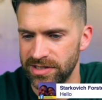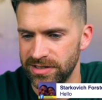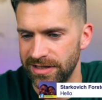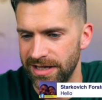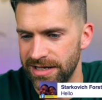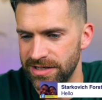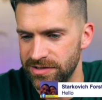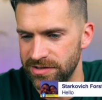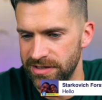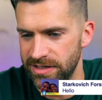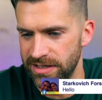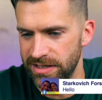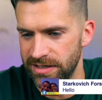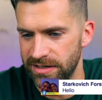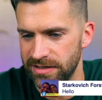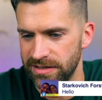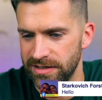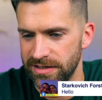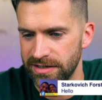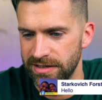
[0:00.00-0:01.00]
Glad you're
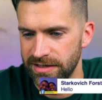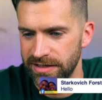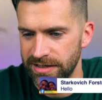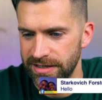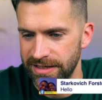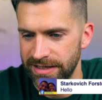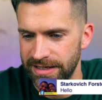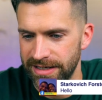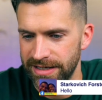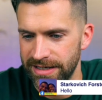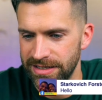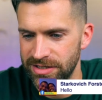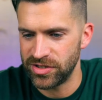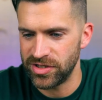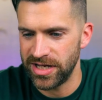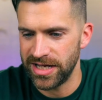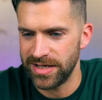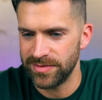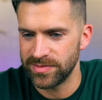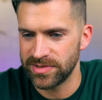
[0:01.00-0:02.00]
here.
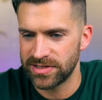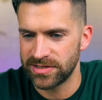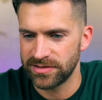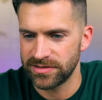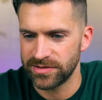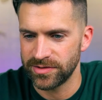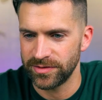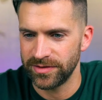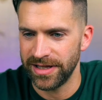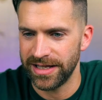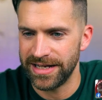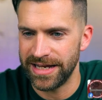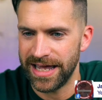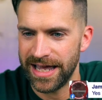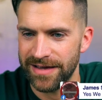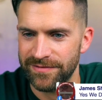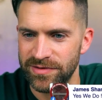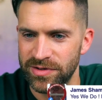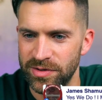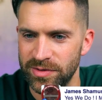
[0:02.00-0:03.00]
James, so glad to
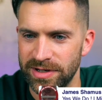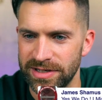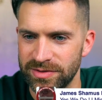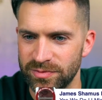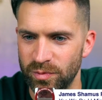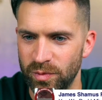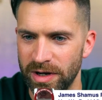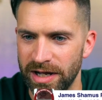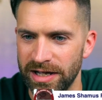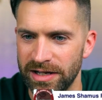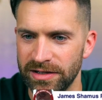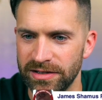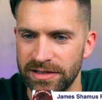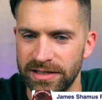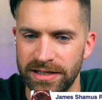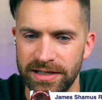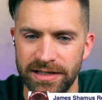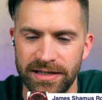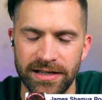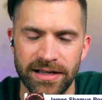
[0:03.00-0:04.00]
have you as well.
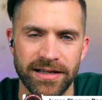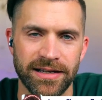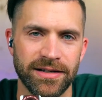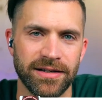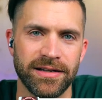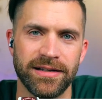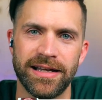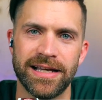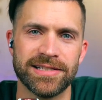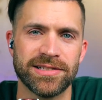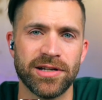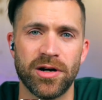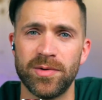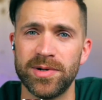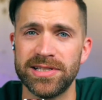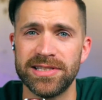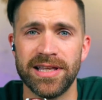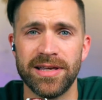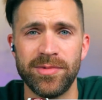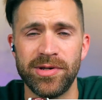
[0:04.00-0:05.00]
As
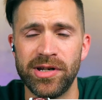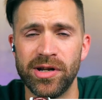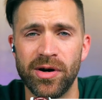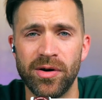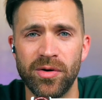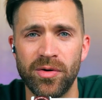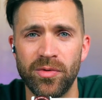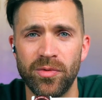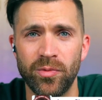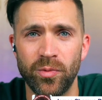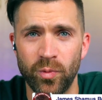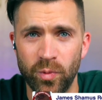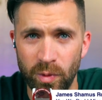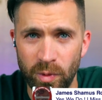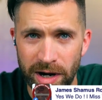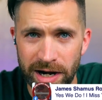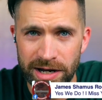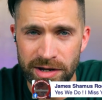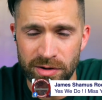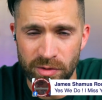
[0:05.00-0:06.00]
always, let me know
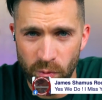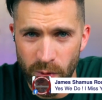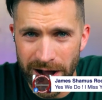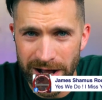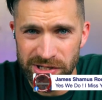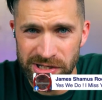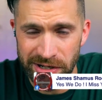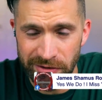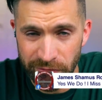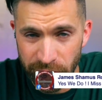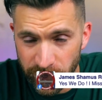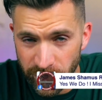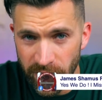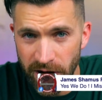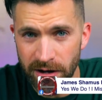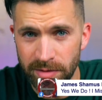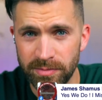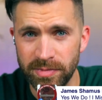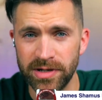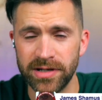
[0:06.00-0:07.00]
where you're watching
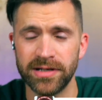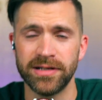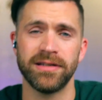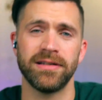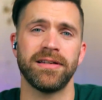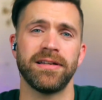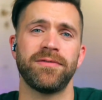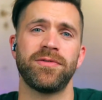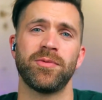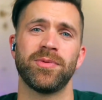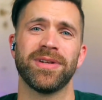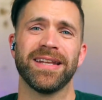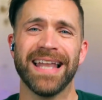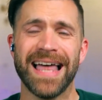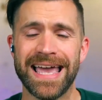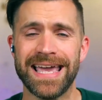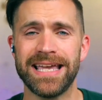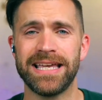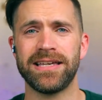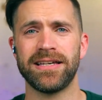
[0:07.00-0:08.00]
from, if you would
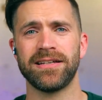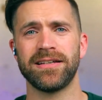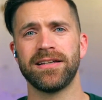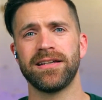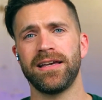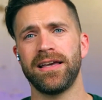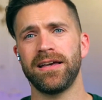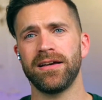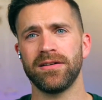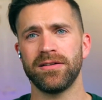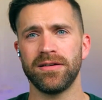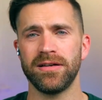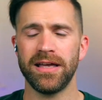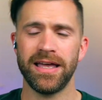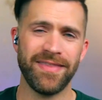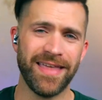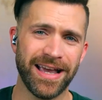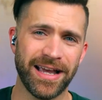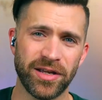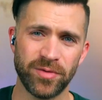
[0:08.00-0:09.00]
like.
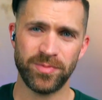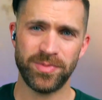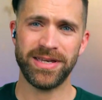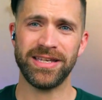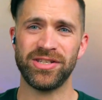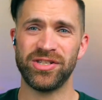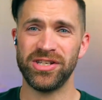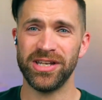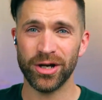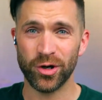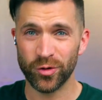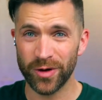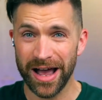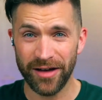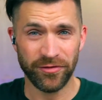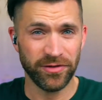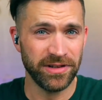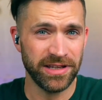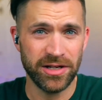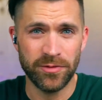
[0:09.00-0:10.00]
And that could be
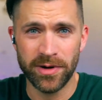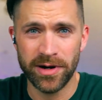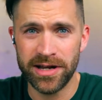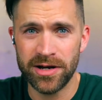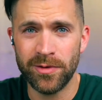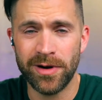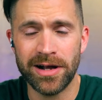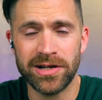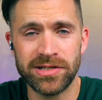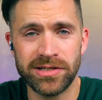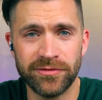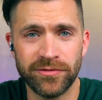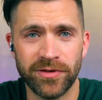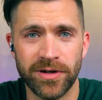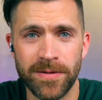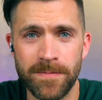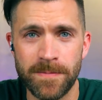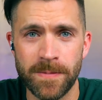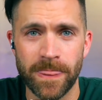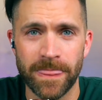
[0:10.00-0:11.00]
geographically where you're watching
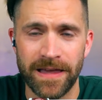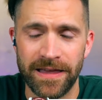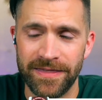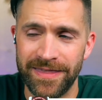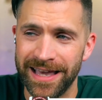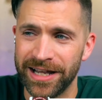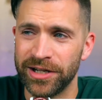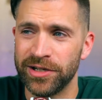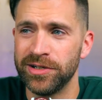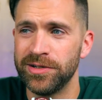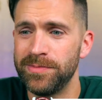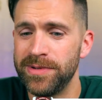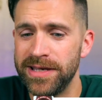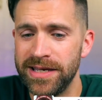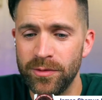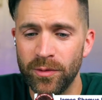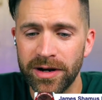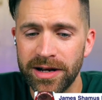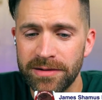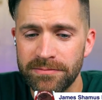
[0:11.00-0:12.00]
from. That could be
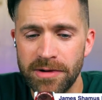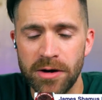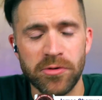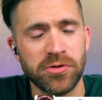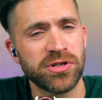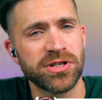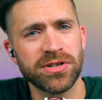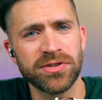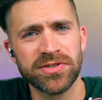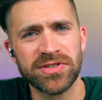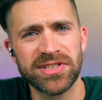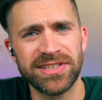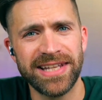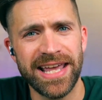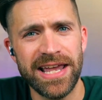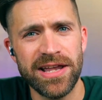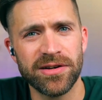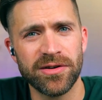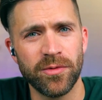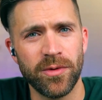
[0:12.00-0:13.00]
what emotional
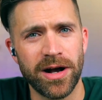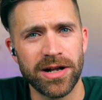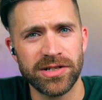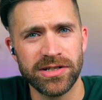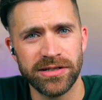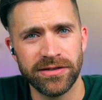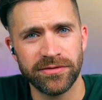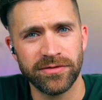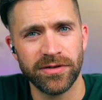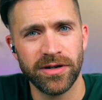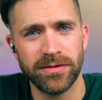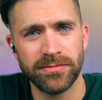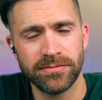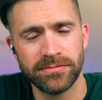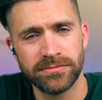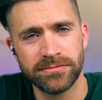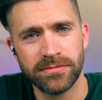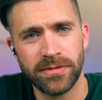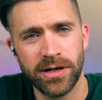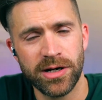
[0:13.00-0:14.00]
state you're watching from.
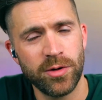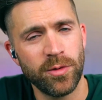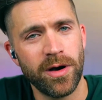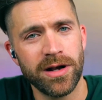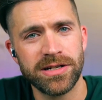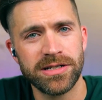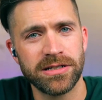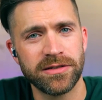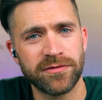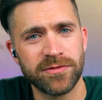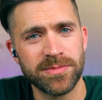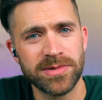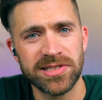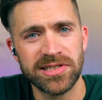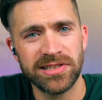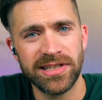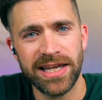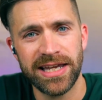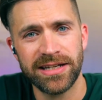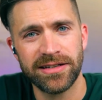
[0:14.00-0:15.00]
Are you watching from a
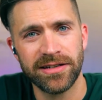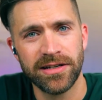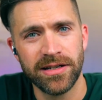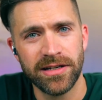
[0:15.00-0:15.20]
state